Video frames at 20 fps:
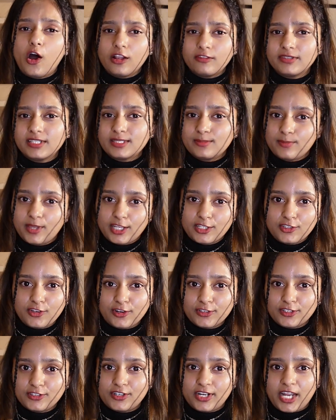always make
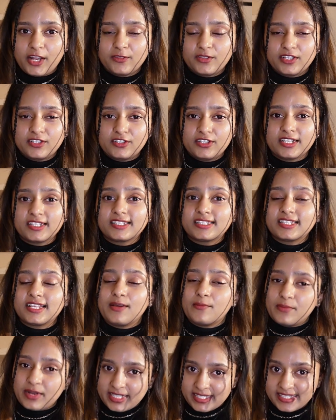sure to try out the dress
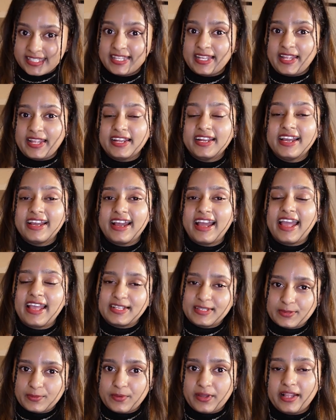by sitting
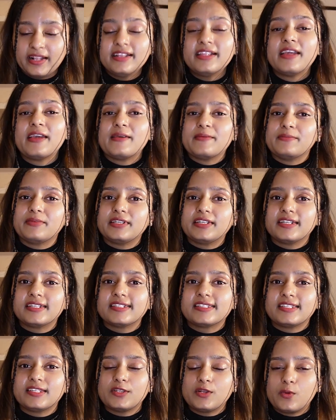as well,
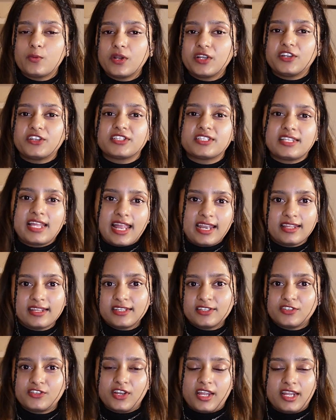because you know when you're
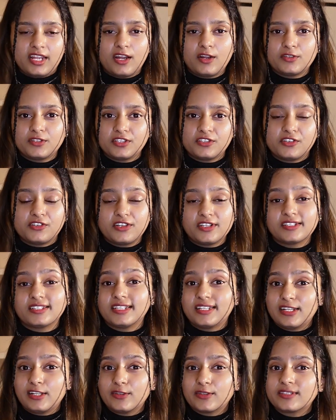standing and trying out your dress,
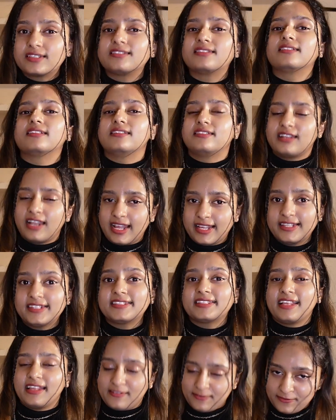it looks
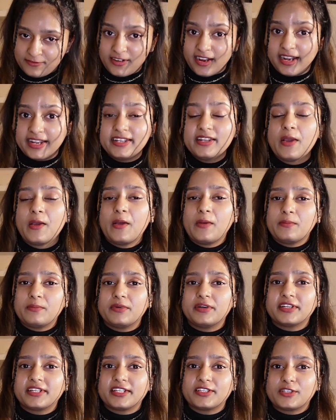nice and fine,
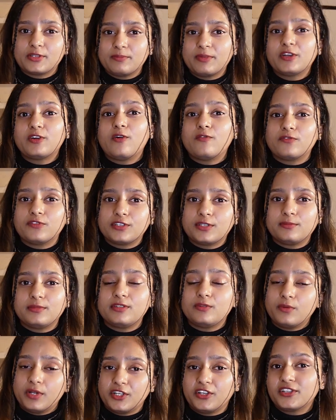but it should be
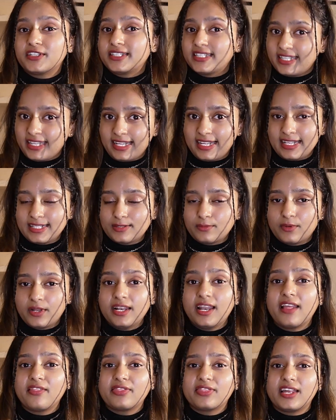comfortable when you're sitting as
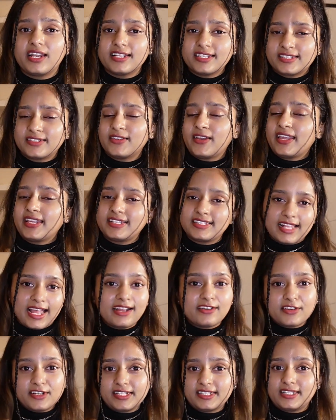well. And that is the
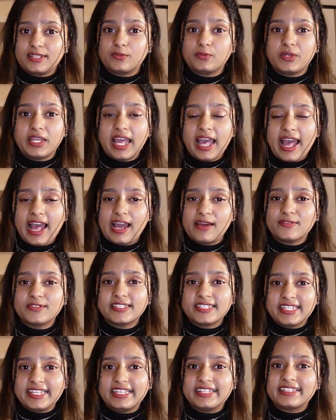exact reason we have
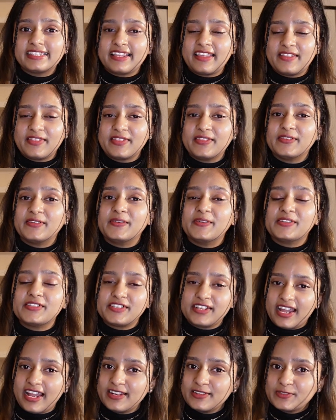seats in the
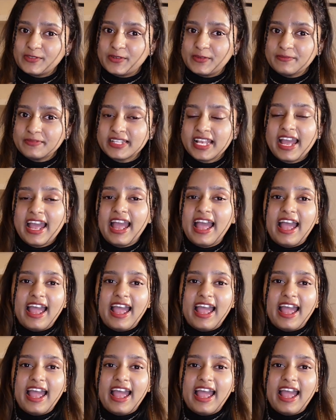trial rooms,